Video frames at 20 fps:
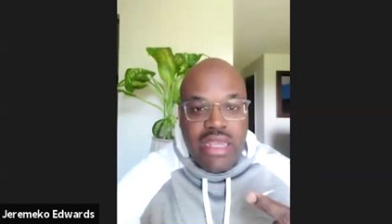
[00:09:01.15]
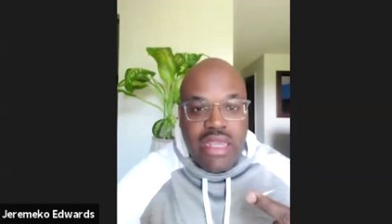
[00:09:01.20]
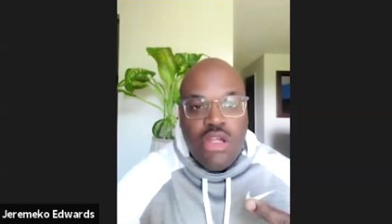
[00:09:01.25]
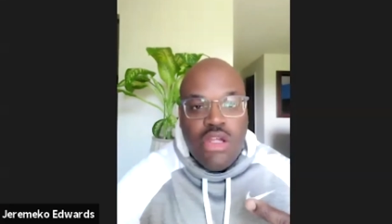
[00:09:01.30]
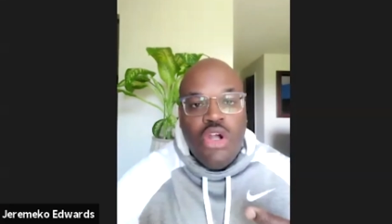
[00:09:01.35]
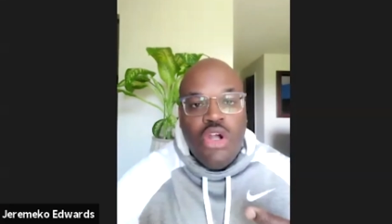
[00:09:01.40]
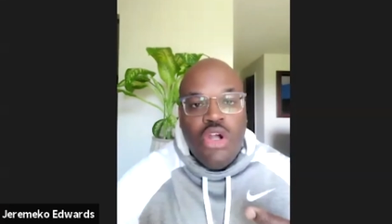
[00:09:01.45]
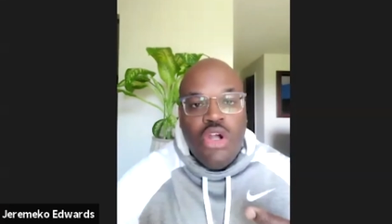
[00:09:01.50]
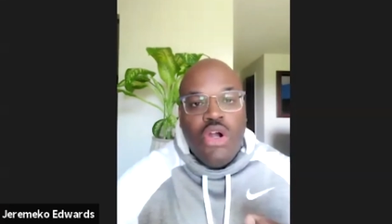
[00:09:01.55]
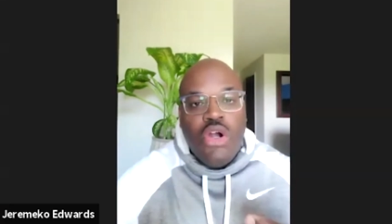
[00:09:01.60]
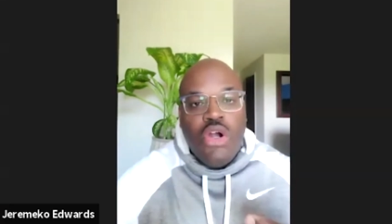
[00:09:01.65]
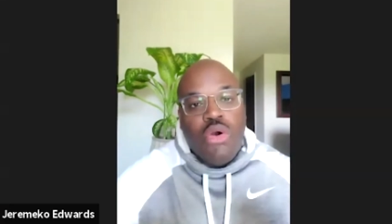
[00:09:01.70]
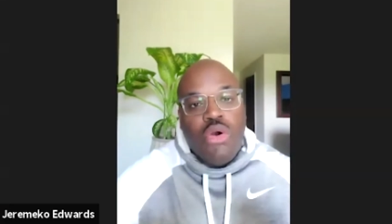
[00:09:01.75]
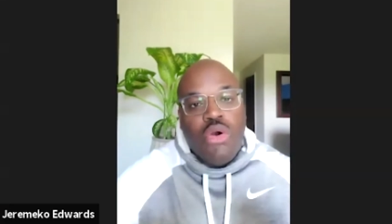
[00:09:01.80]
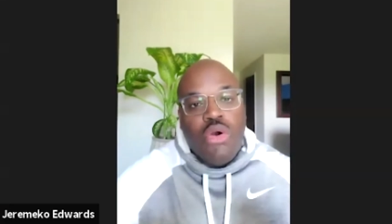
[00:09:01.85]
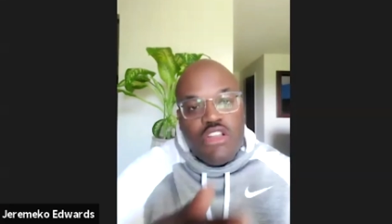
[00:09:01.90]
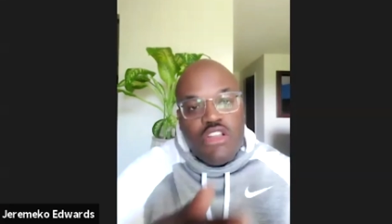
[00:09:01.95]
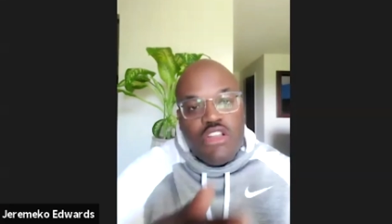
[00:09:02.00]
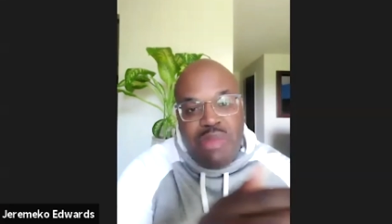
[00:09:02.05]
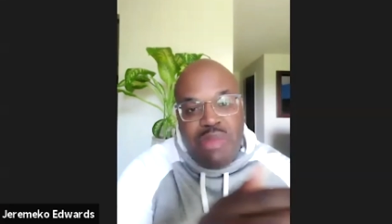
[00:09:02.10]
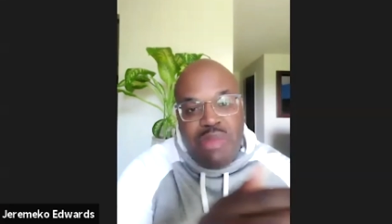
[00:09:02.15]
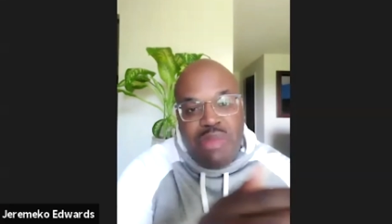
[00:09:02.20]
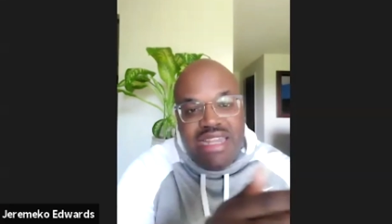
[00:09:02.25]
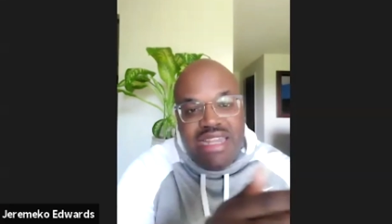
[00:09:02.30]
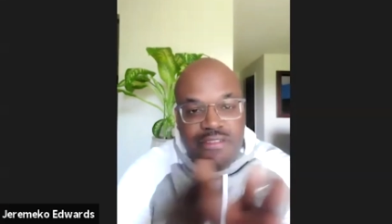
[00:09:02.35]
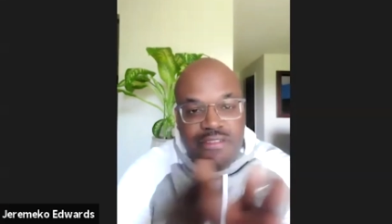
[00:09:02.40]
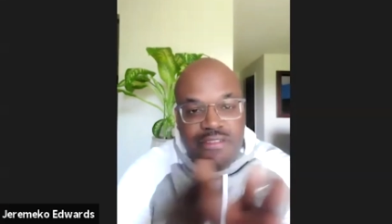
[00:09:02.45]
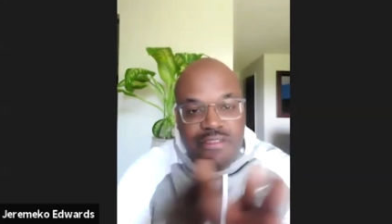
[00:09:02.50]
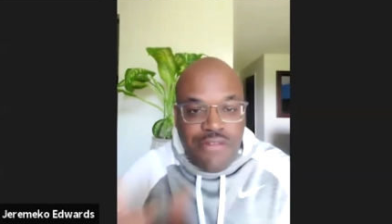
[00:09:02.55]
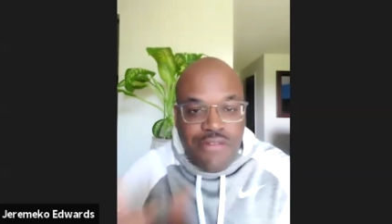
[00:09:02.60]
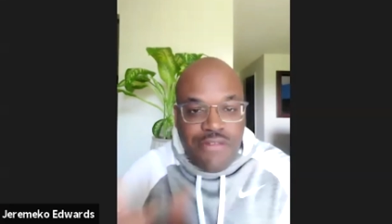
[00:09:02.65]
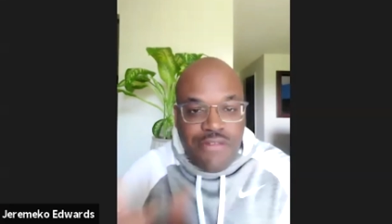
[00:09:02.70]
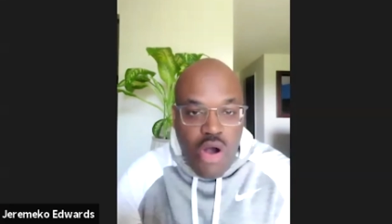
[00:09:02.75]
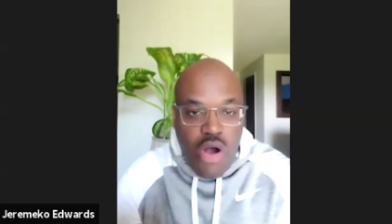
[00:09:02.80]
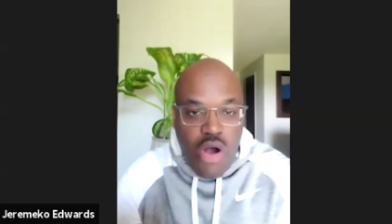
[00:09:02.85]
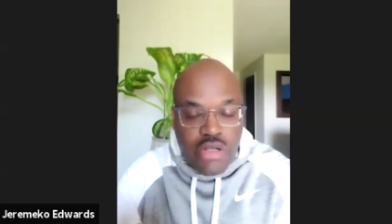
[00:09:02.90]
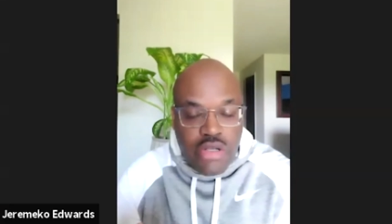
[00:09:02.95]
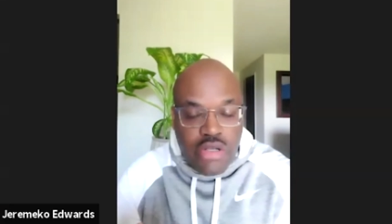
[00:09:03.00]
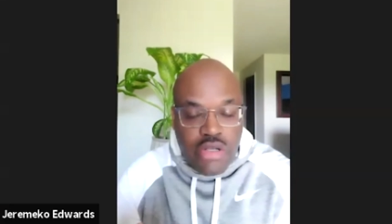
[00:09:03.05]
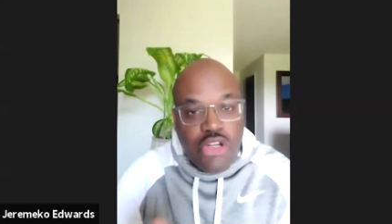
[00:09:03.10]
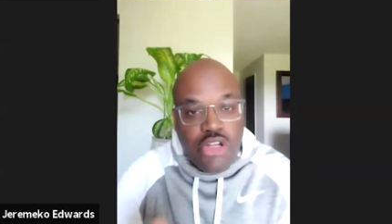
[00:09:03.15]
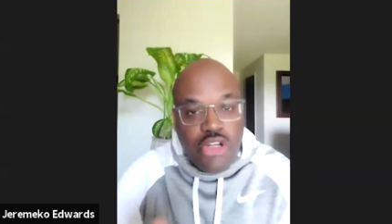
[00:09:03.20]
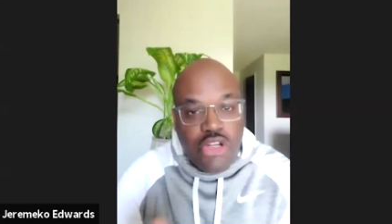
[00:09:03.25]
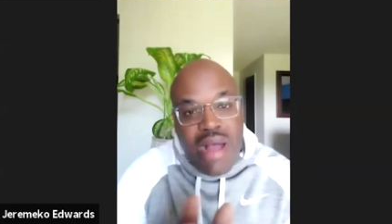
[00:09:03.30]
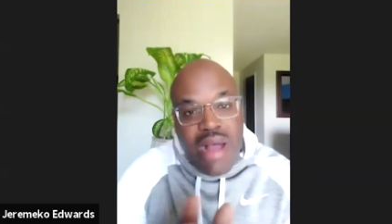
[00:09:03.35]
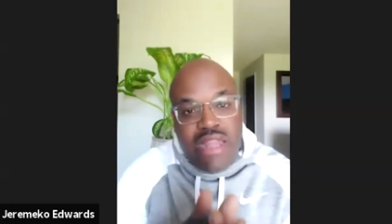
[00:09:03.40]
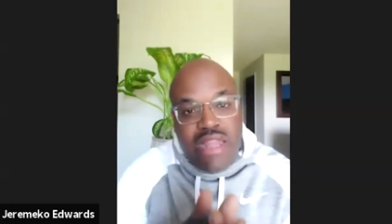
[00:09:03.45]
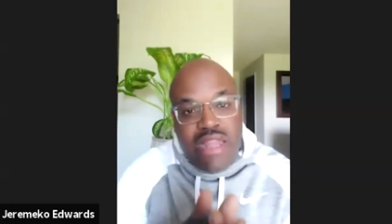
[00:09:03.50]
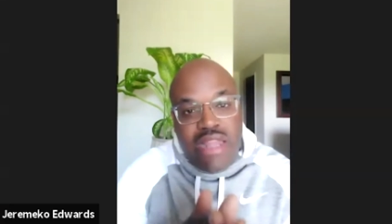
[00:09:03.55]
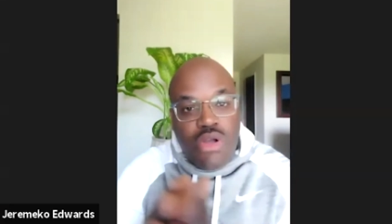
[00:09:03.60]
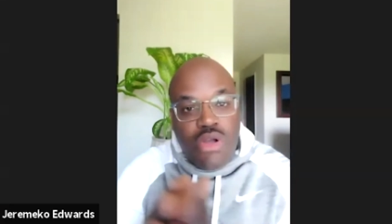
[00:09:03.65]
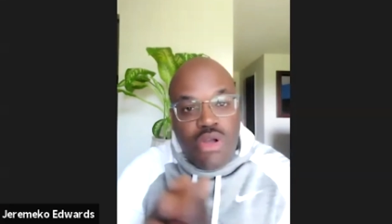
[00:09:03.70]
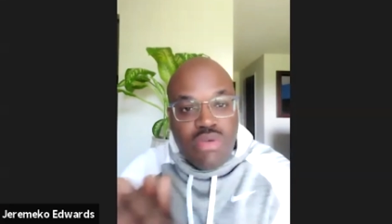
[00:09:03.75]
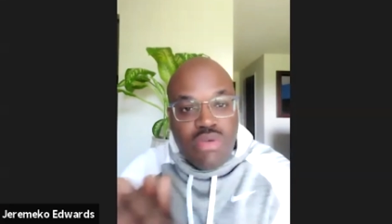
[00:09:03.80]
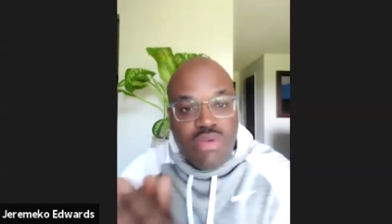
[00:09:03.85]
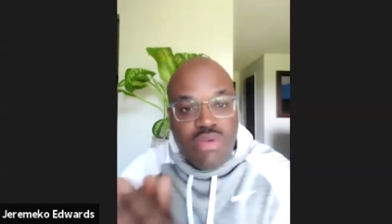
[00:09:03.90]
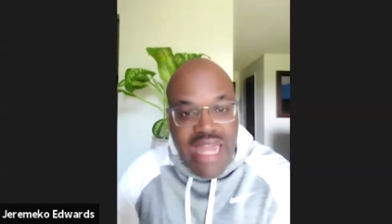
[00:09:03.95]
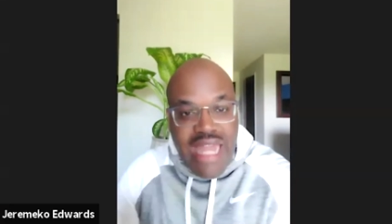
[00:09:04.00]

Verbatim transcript: or else by default, your mind will go negative.